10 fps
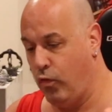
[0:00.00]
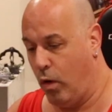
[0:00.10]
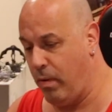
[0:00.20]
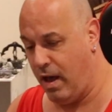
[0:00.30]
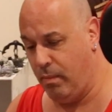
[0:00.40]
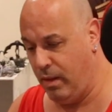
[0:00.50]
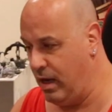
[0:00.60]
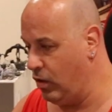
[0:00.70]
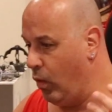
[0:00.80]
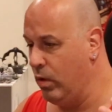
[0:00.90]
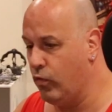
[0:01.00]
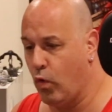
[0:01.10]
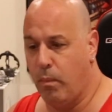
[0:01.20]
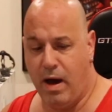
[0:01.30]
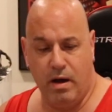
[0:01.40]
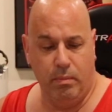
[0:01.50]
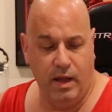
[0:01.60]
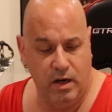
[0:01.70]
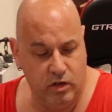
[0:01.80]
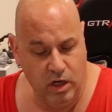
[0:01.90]
always 4 bottom
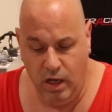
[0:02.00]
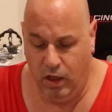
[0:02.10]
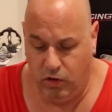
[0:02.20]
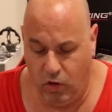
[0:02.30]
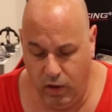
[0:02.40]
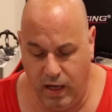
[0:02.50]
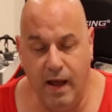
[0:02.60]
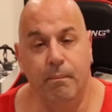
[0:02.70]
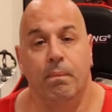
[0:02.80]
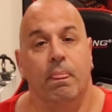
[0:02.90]
layers. So again,